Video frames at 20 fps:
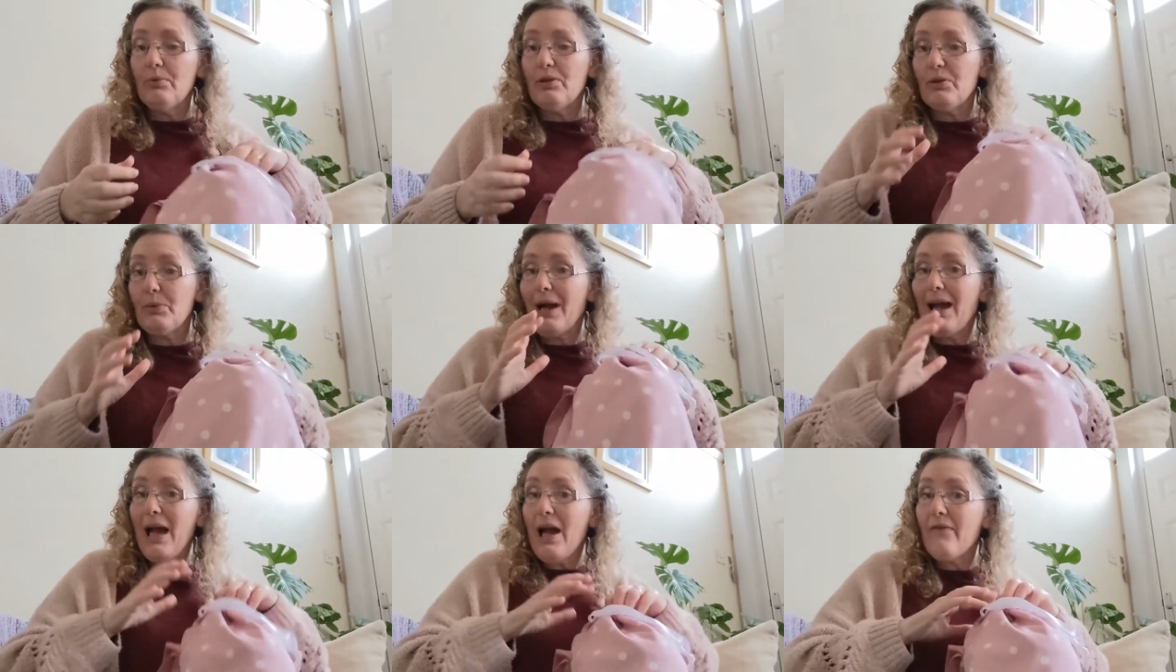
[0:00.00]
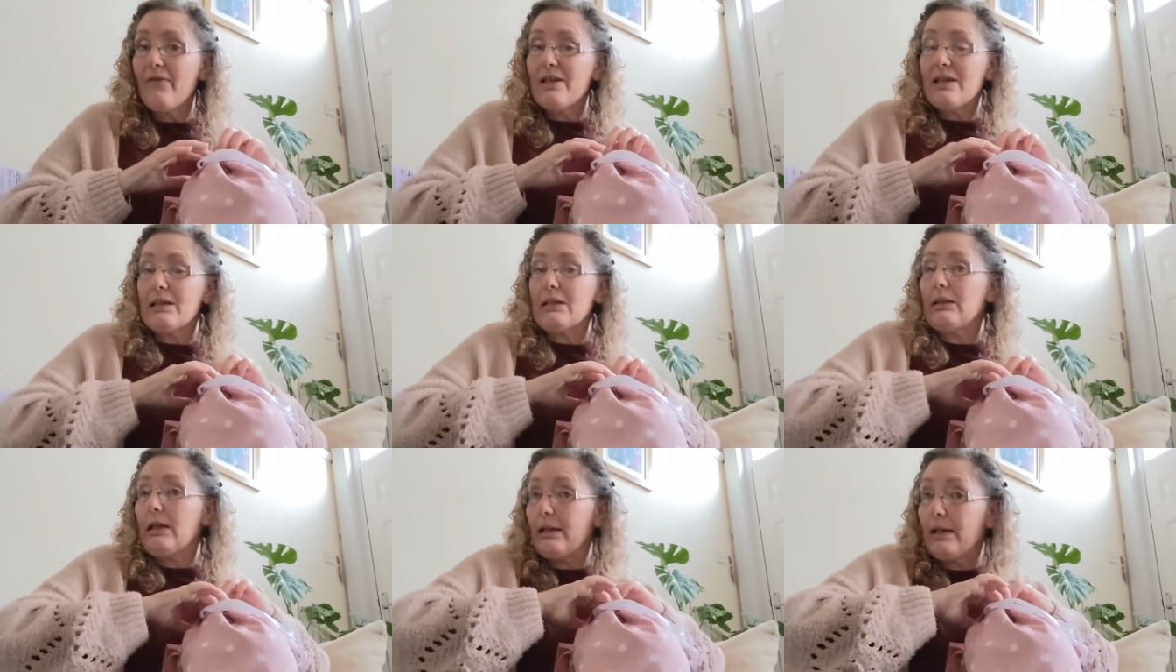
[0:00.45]
So I have a
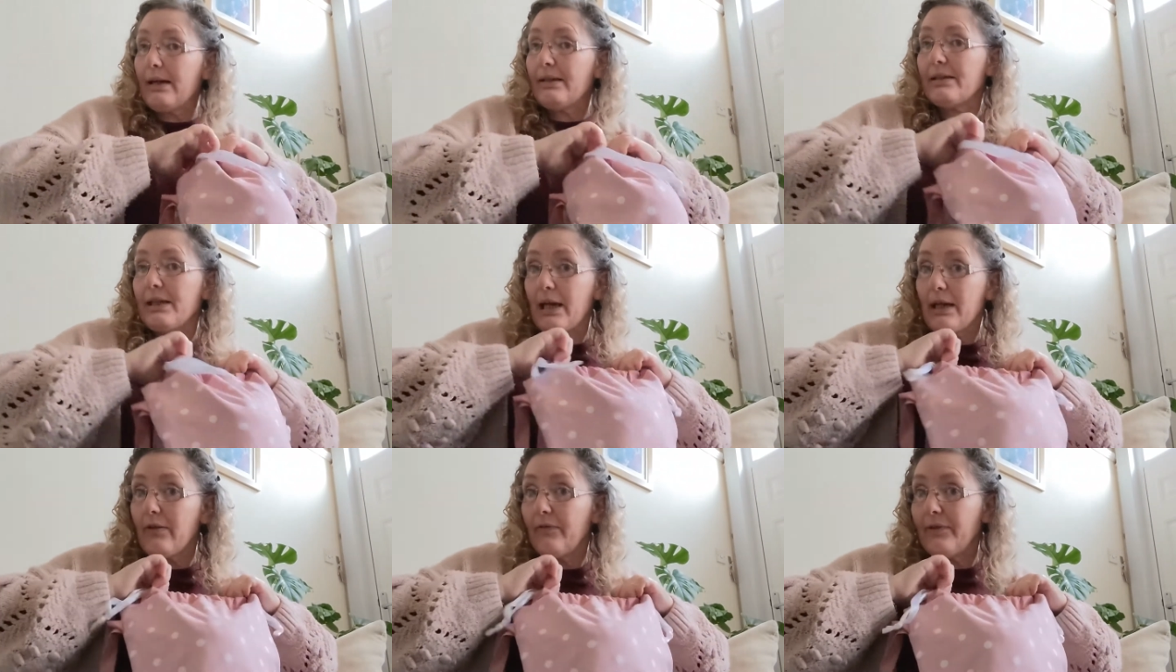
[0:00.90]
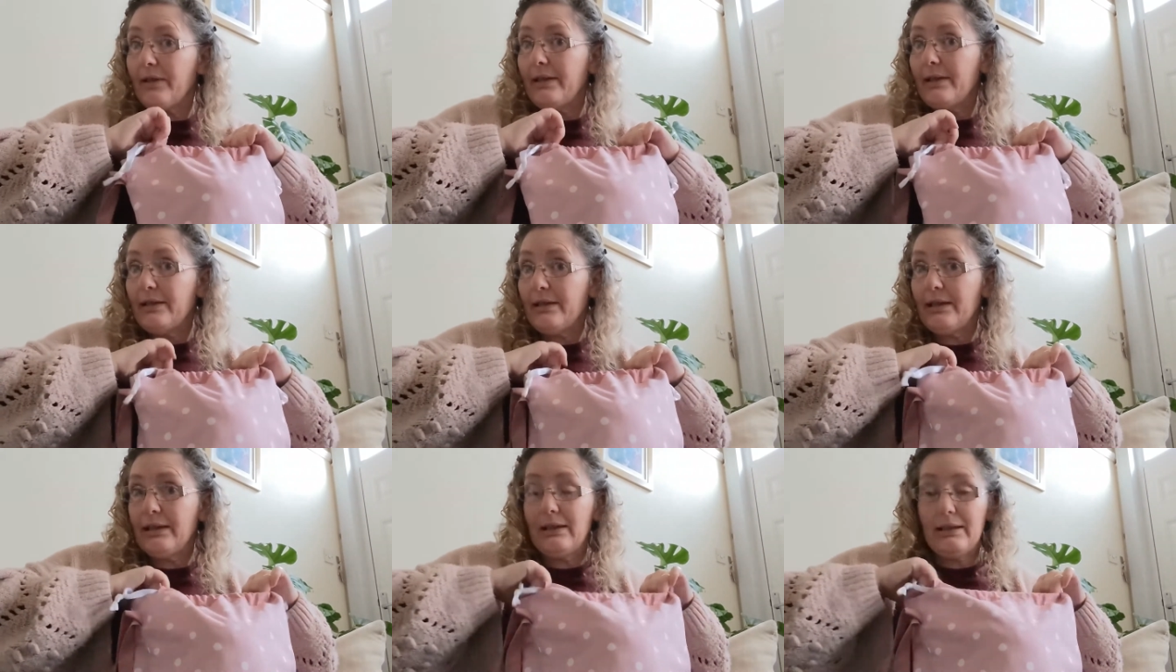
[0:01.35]
slight attack of the
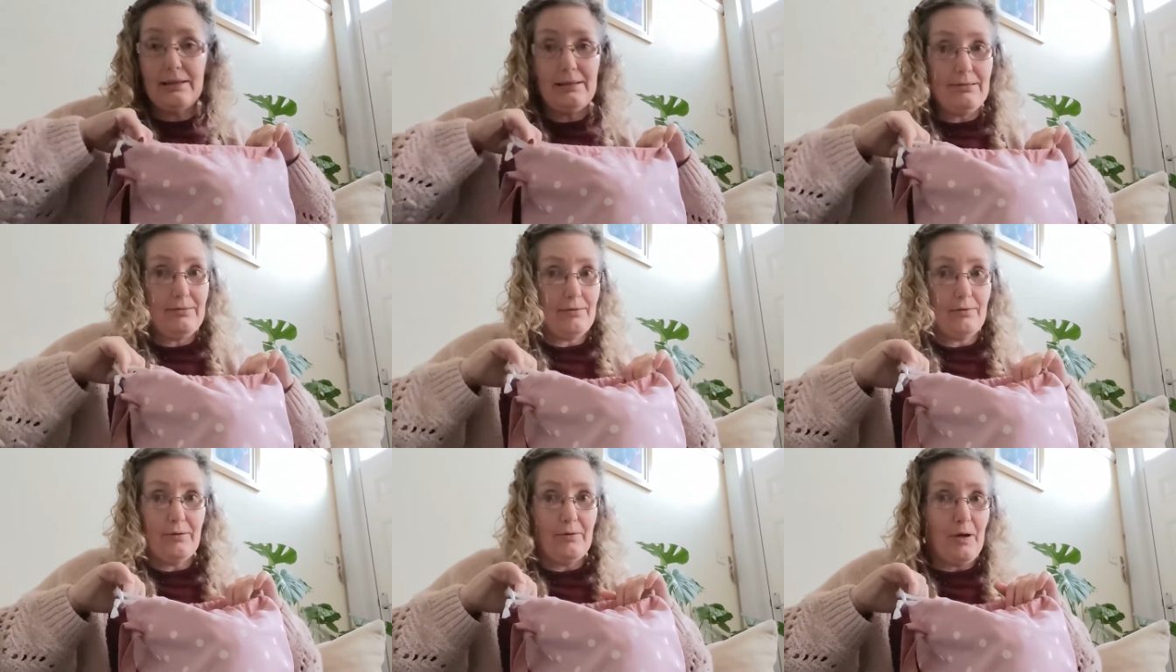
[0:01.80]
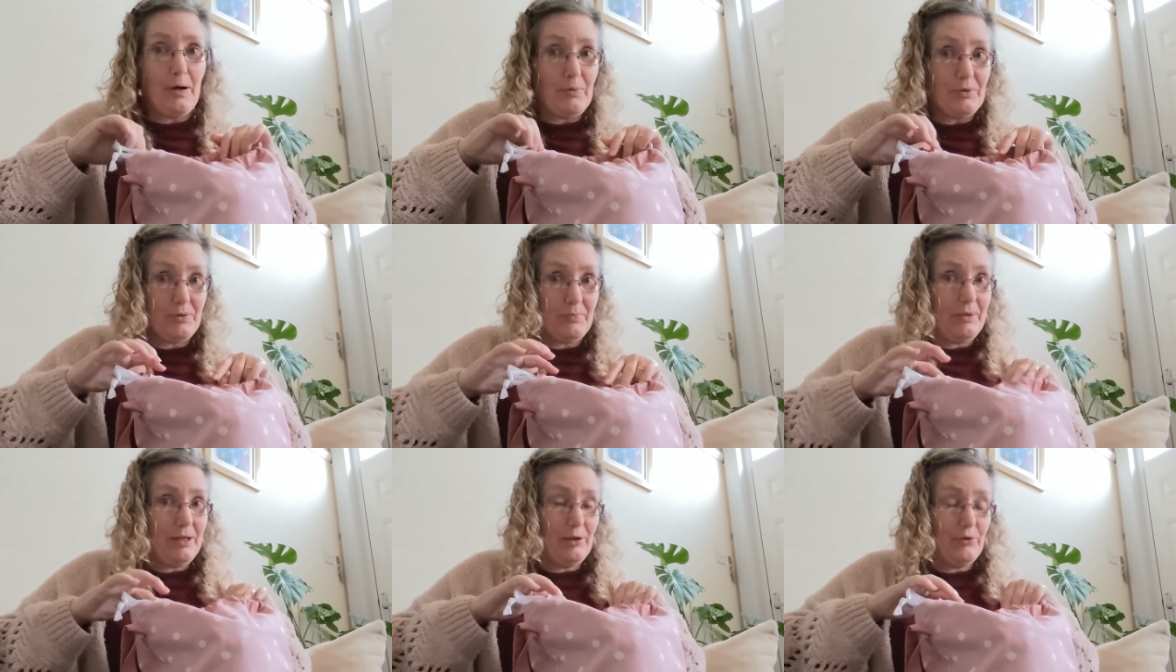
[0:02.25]
knitting. Oh, I was
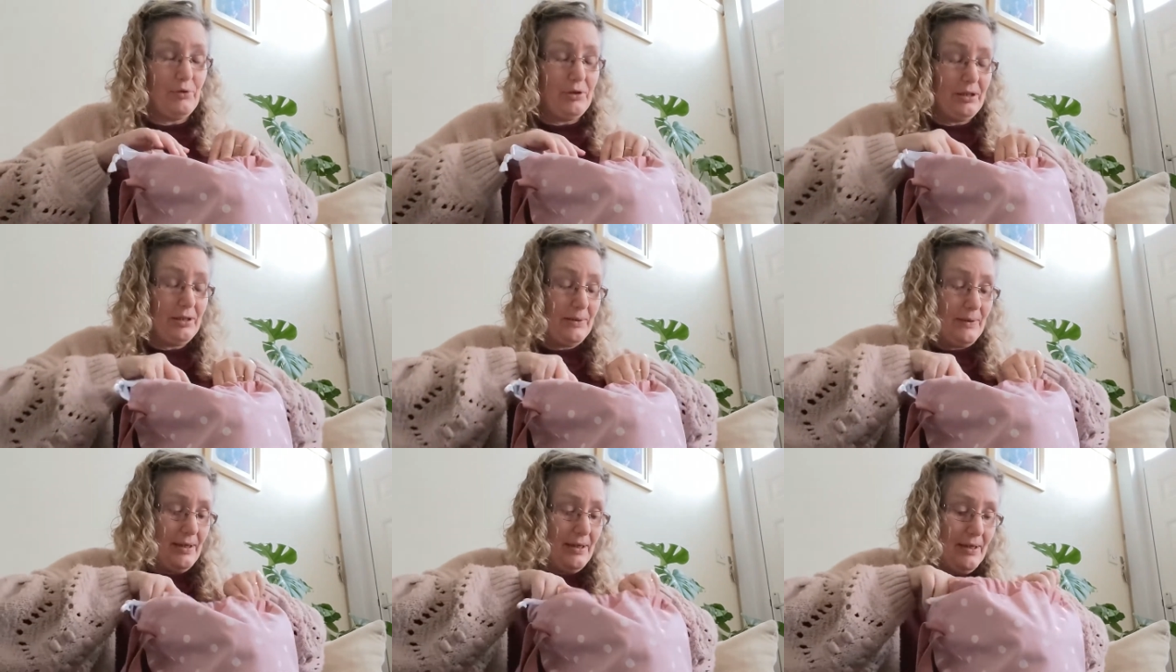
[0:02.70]
a bit annoyed.